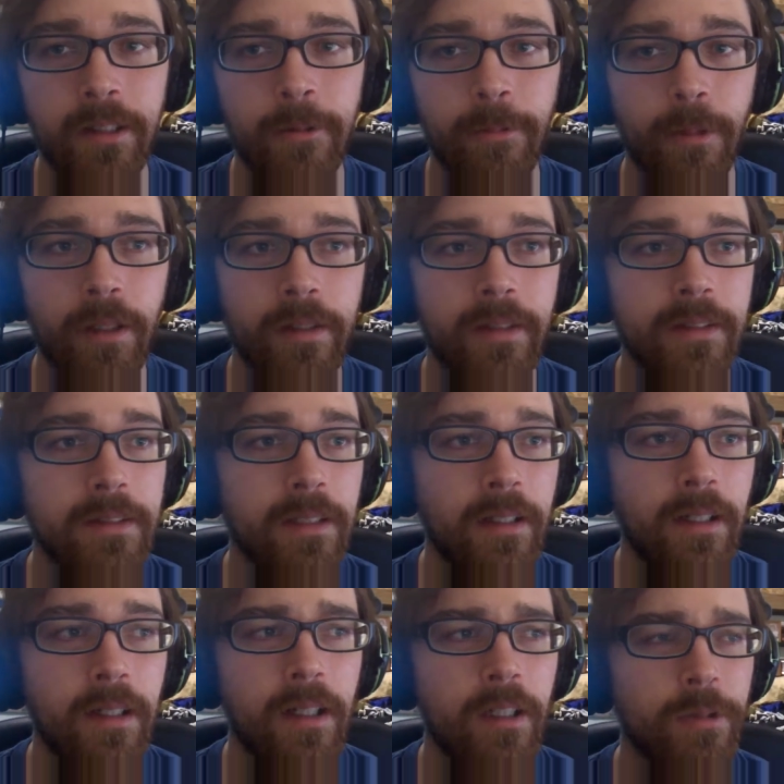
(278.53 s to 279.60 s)
good one that's
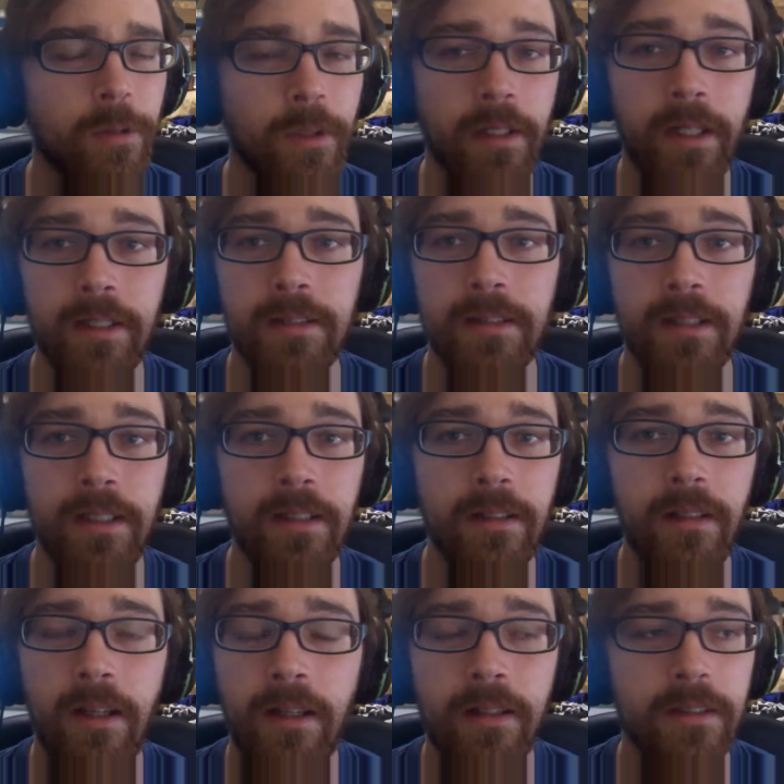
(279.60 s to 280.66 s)
like
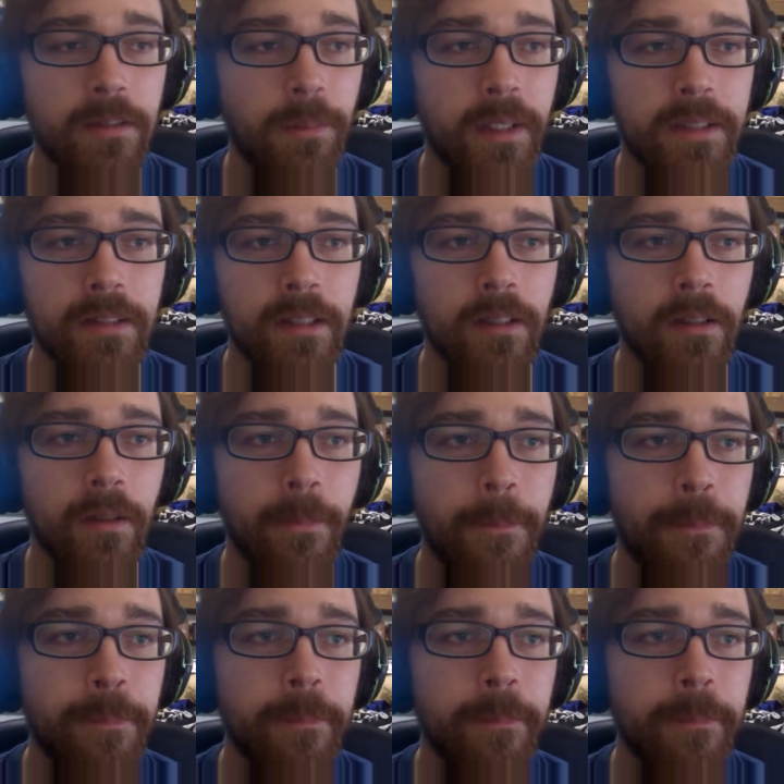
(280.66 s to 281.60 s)
119. It's amazingly good.